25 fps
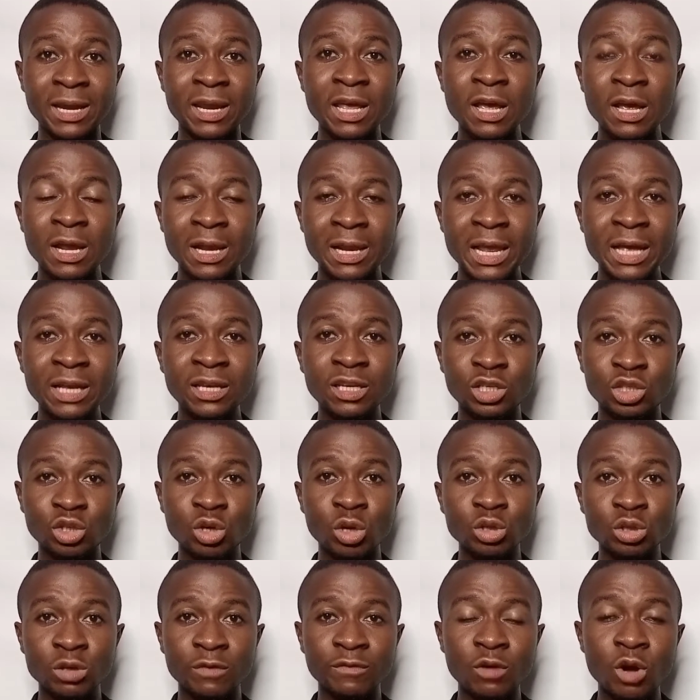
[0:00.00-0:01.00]
and let the
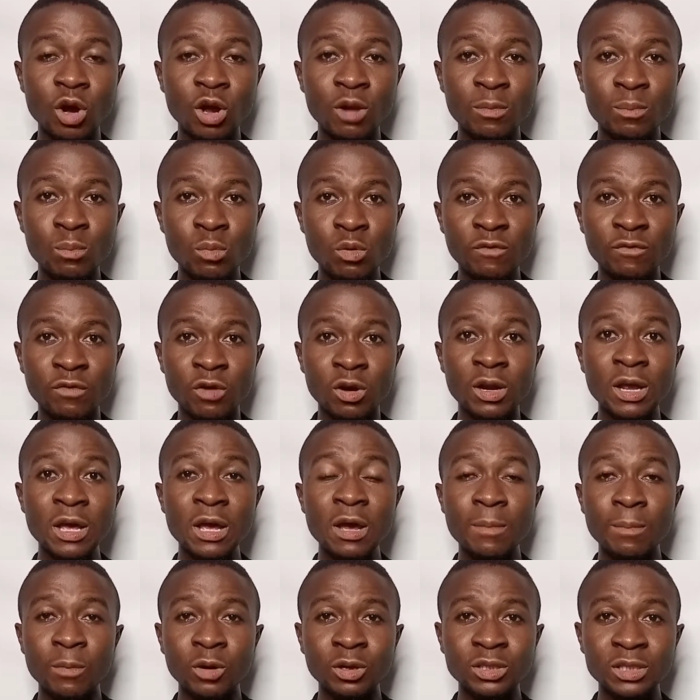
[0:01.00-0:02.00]
church of God God move on.
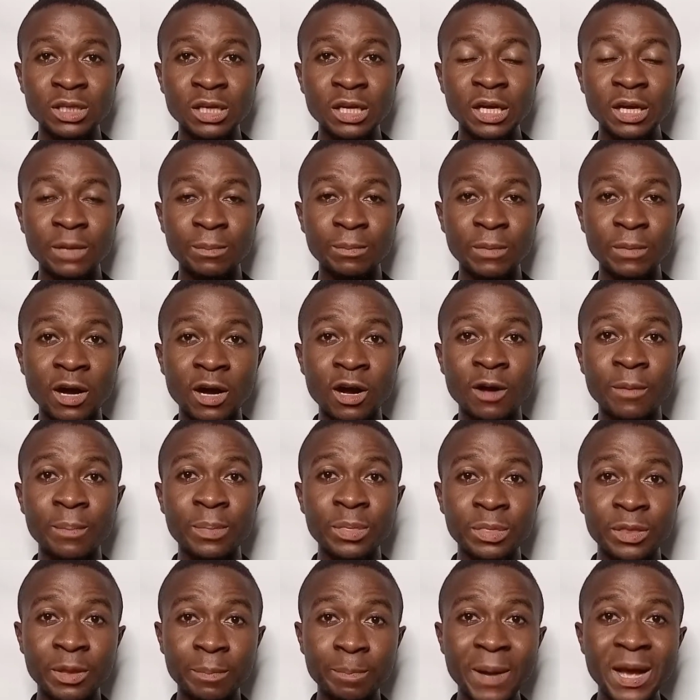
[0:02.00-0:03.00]
But
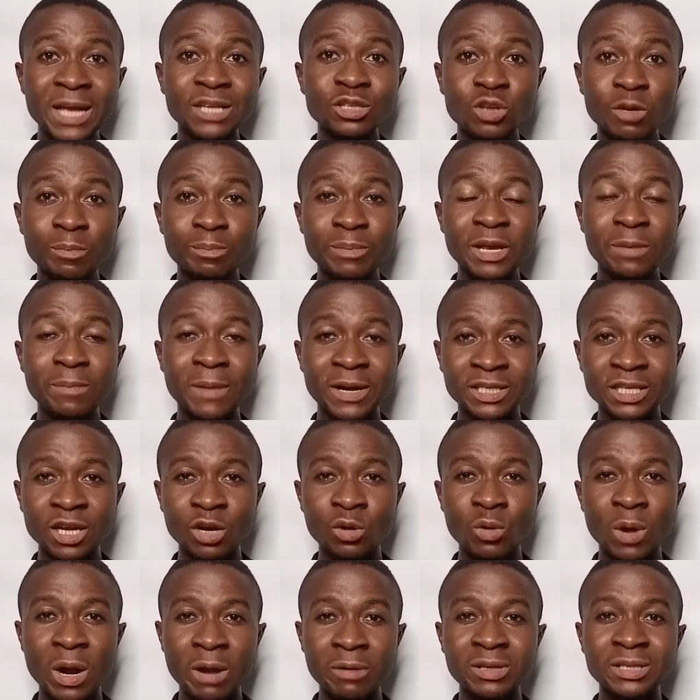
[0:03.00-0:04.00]
um, the pastor played by
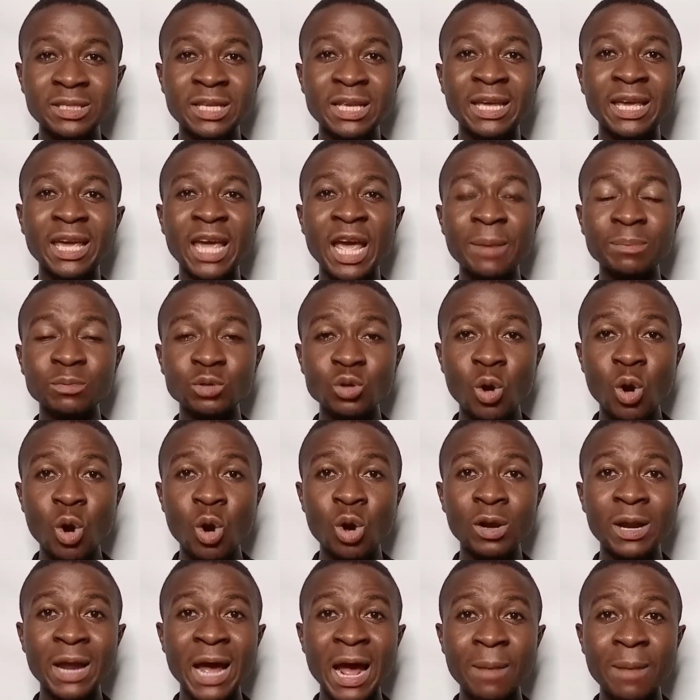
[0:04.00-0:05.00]
Segun Arinze kept
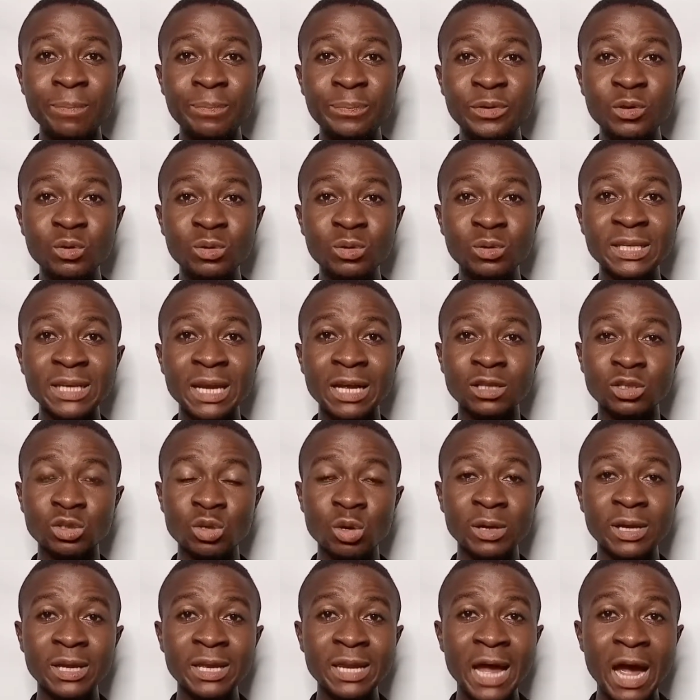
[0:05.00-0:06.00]
on abusing and
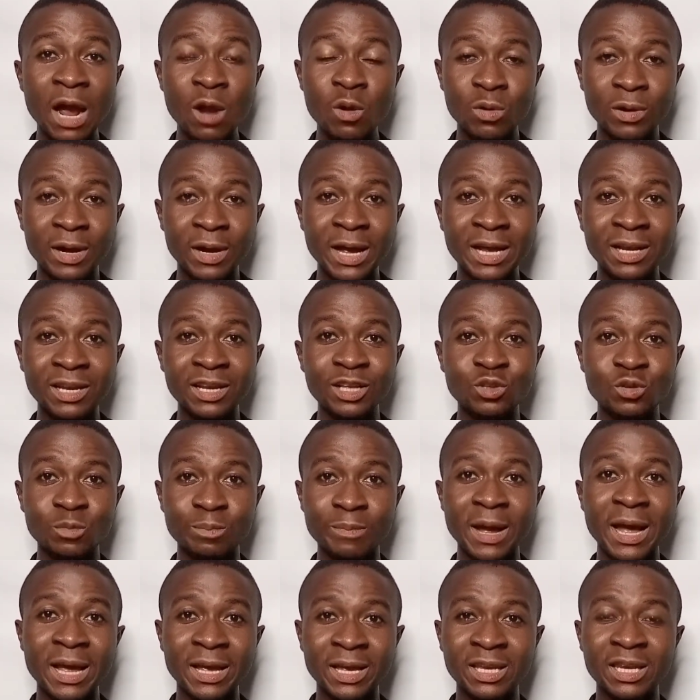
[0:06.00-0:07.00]
talking arrogantly to
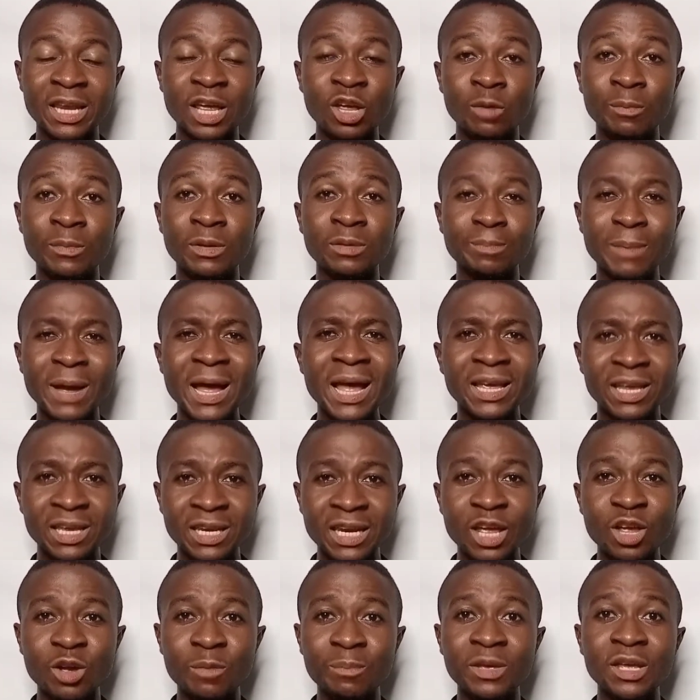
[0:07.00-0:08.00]
Pa Akindayomi.
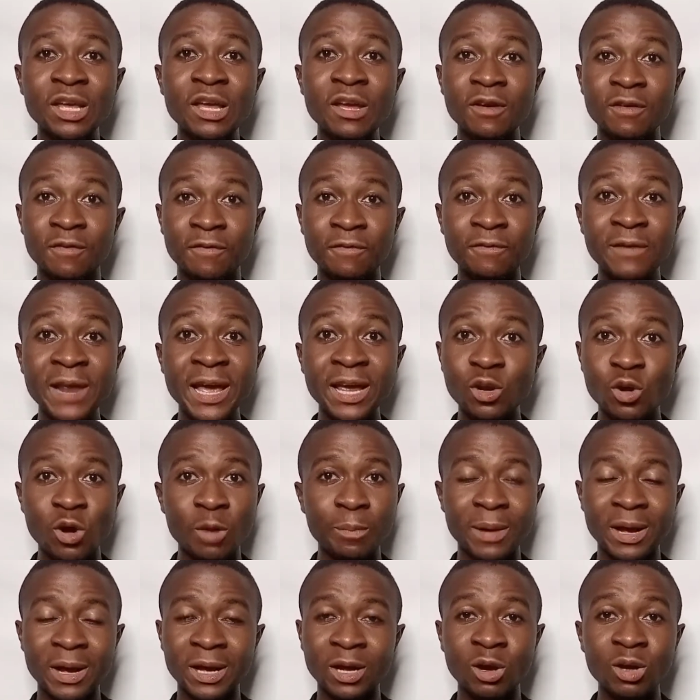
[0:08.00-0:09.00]
Parakindayomi fled
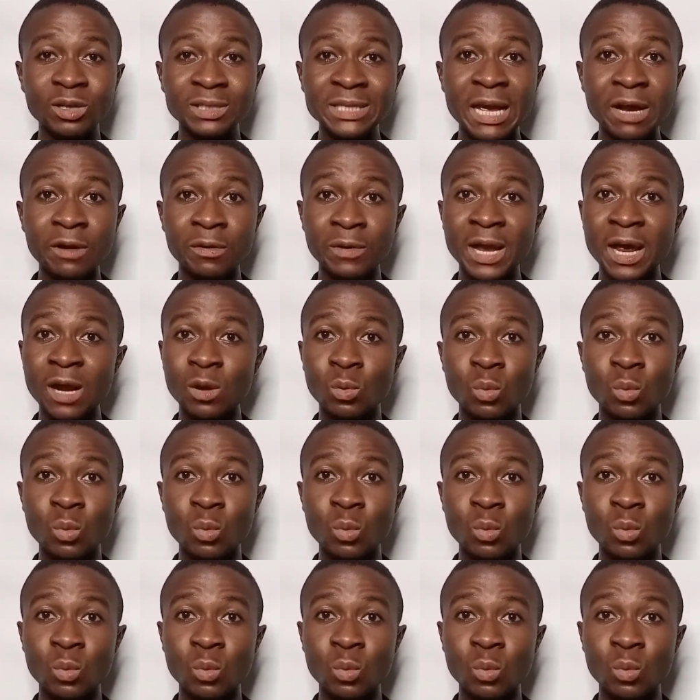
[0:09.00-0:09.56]
up and got angry